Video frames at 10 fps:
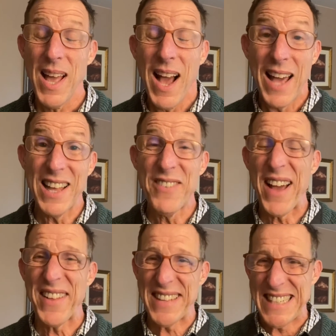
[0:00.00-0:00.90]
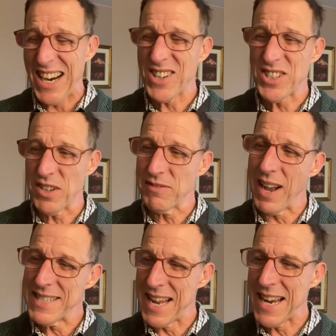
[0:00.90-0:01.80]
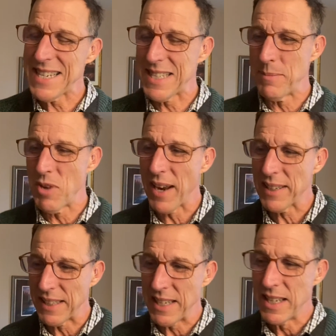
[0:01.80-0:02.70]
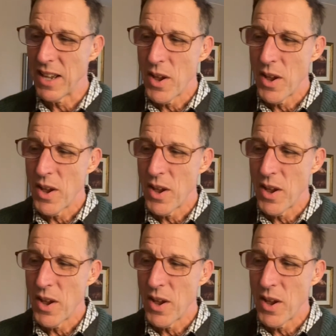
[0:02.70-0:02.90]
I love how the character of God takes them not only